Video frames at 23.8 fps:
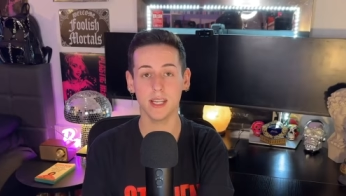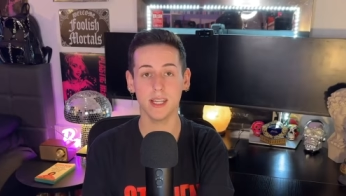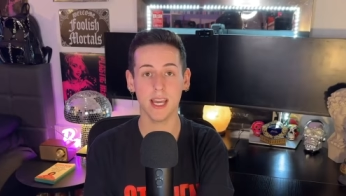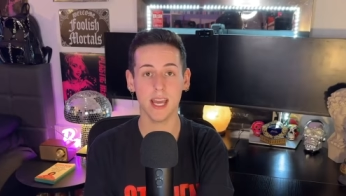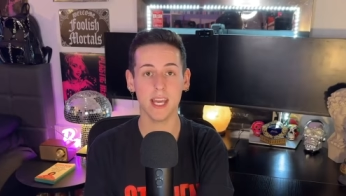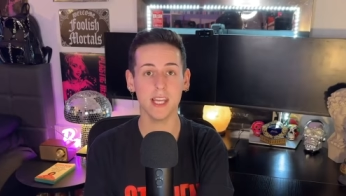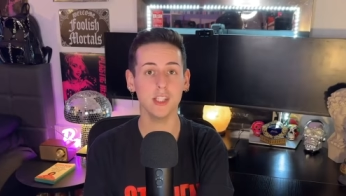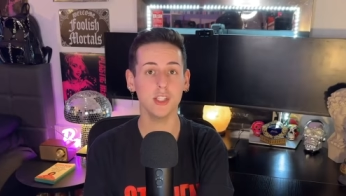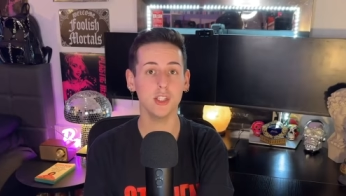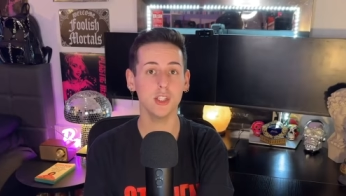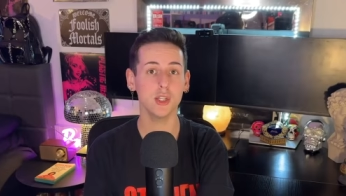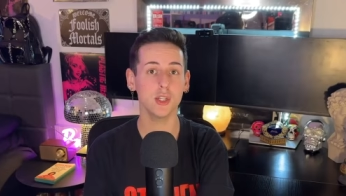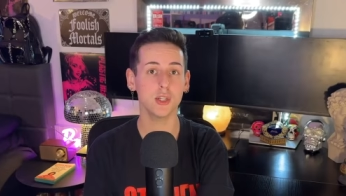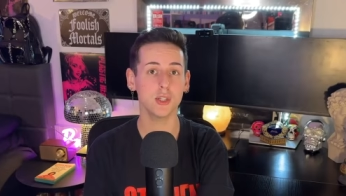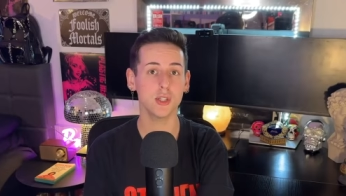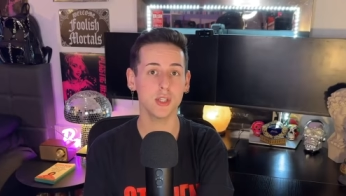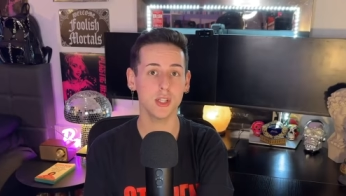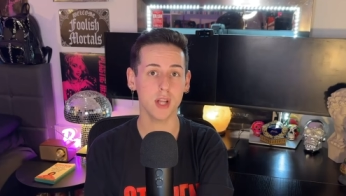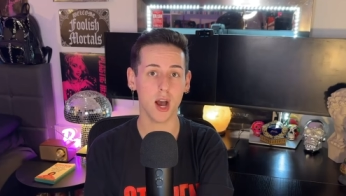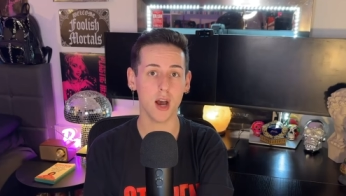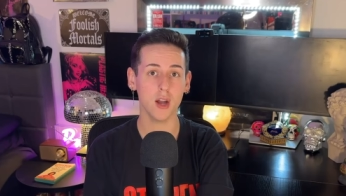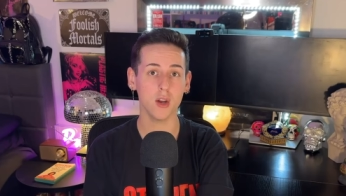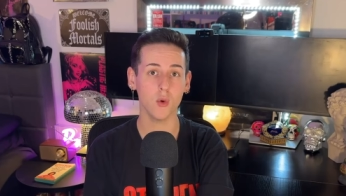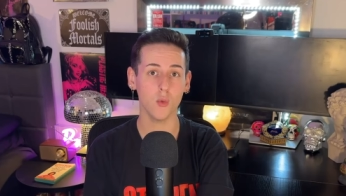case you're
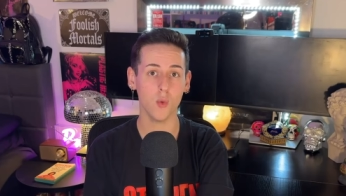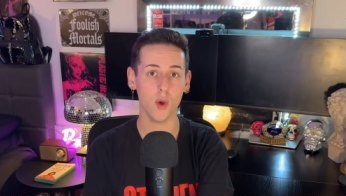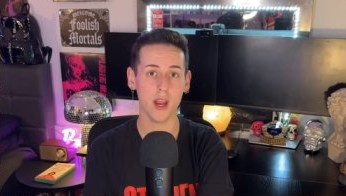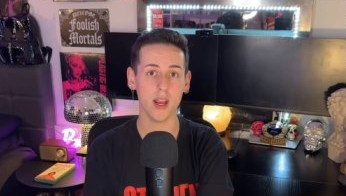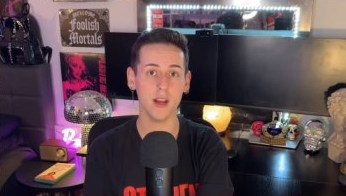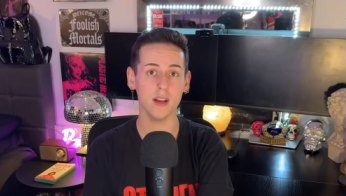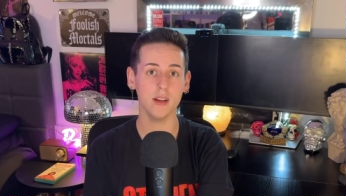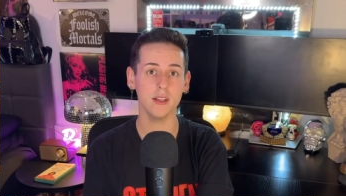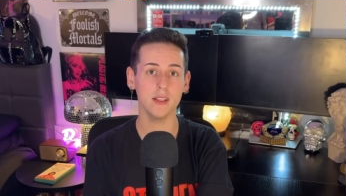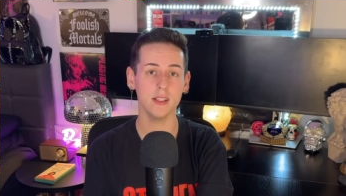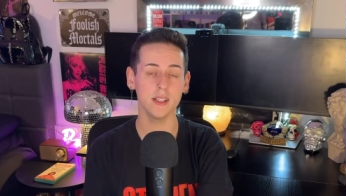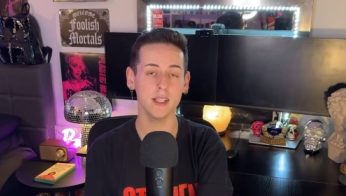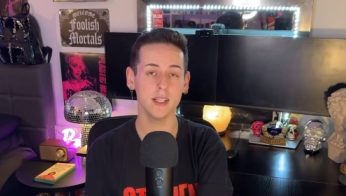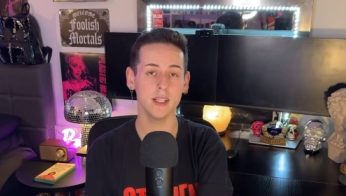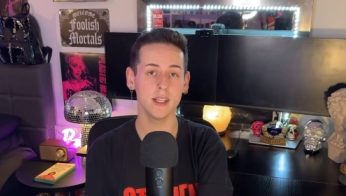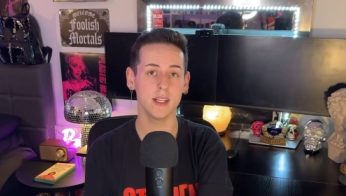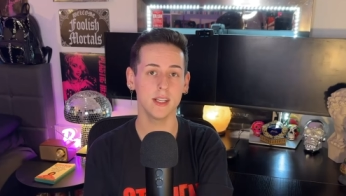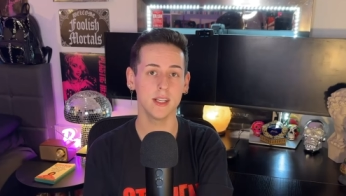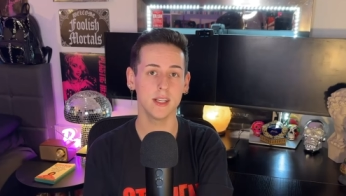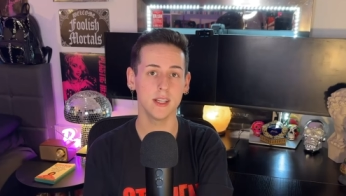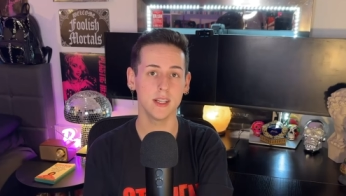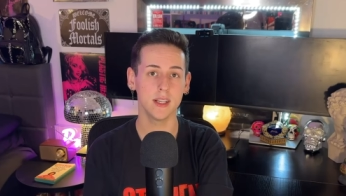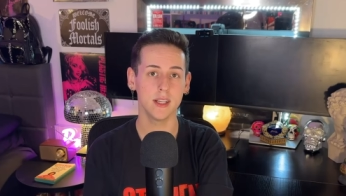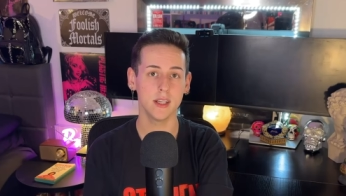not aware,
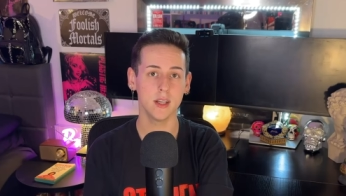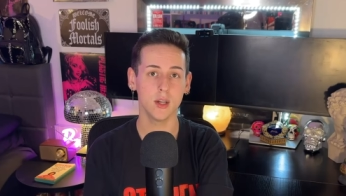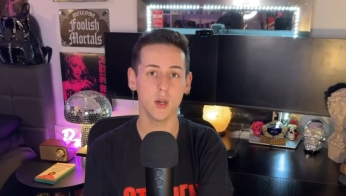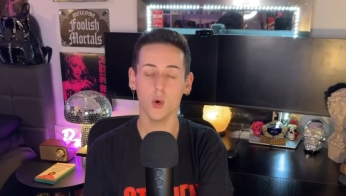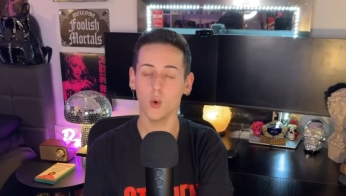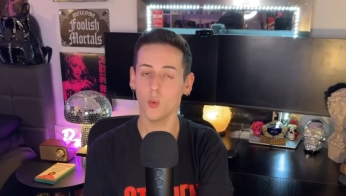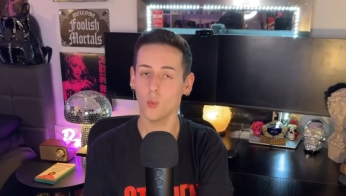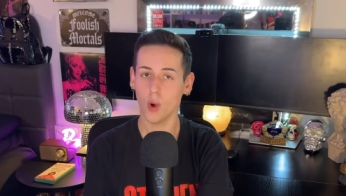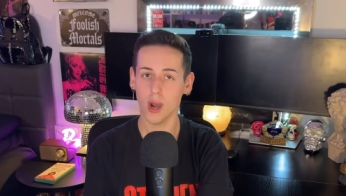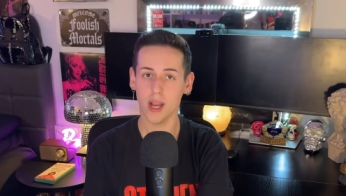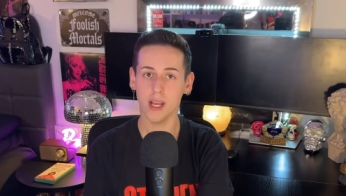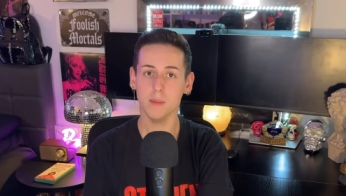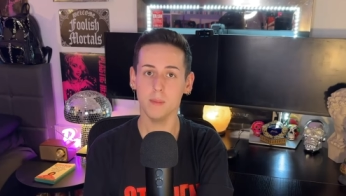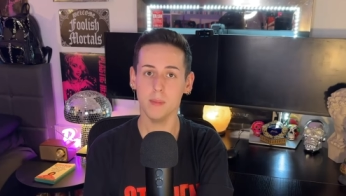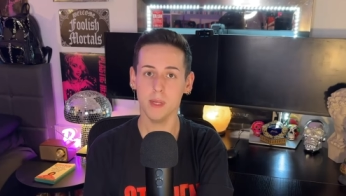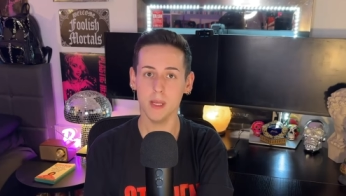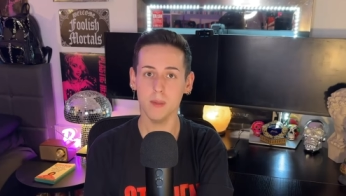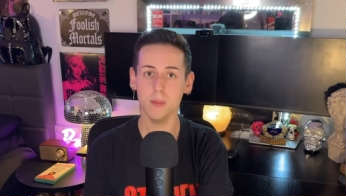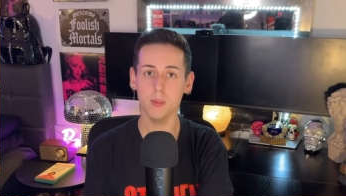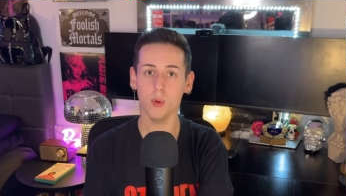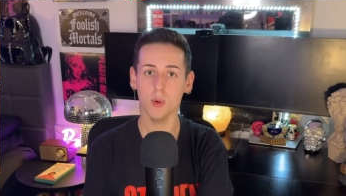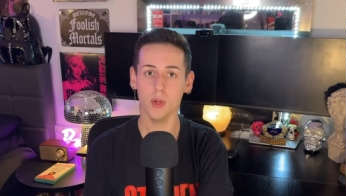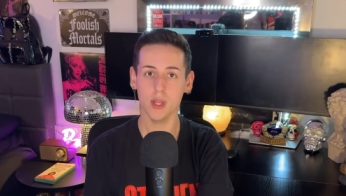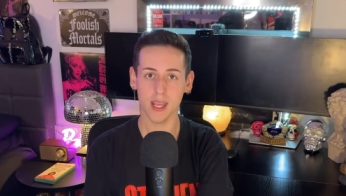white
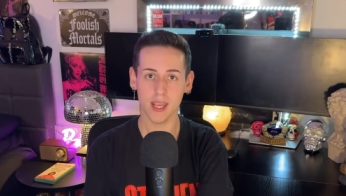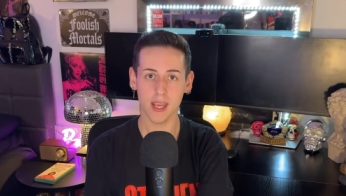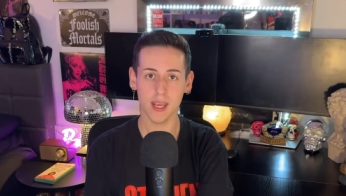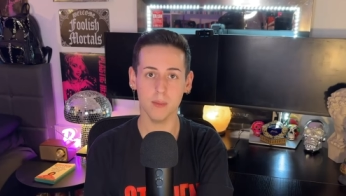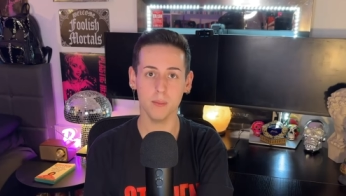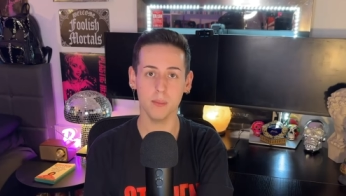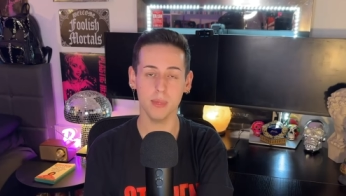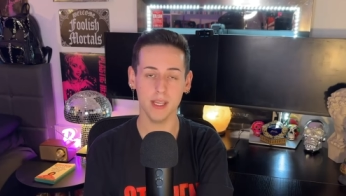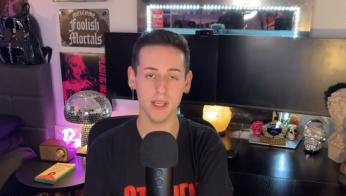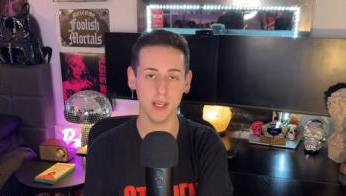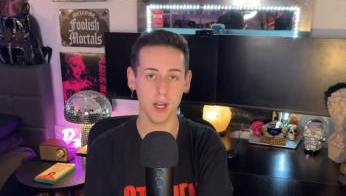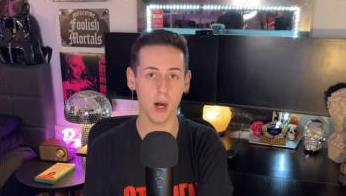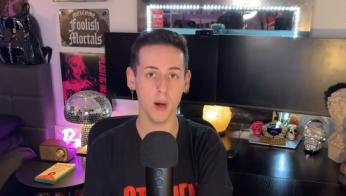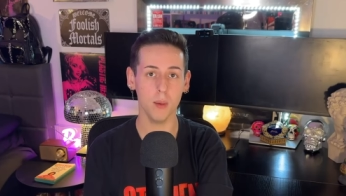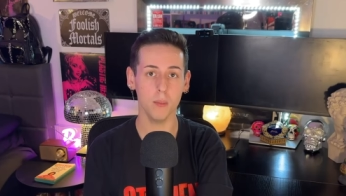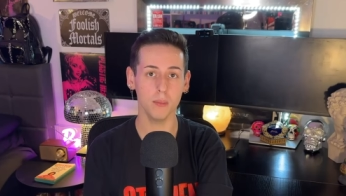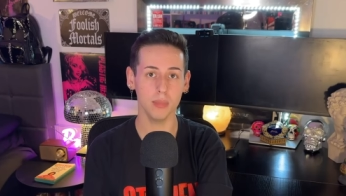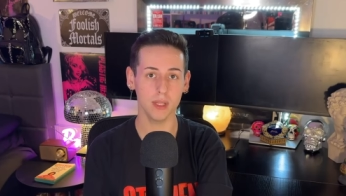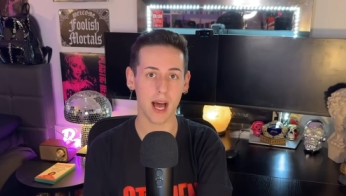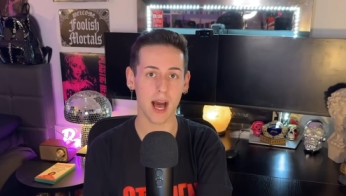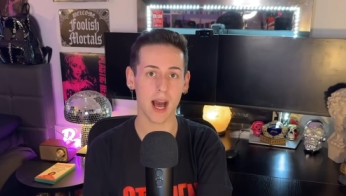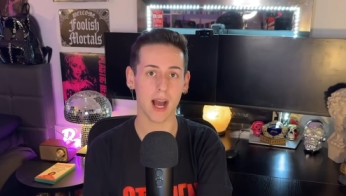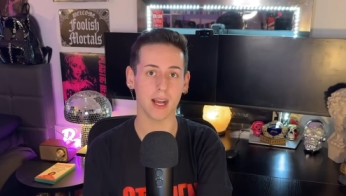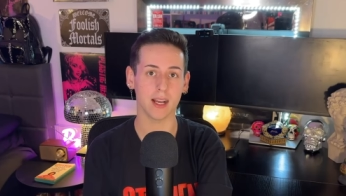people can't become
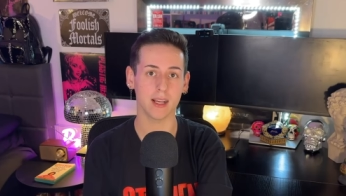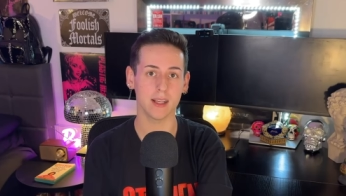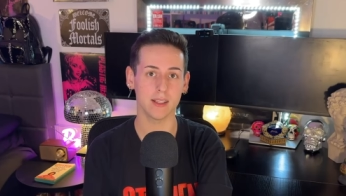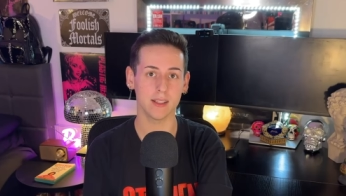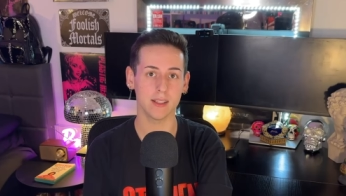black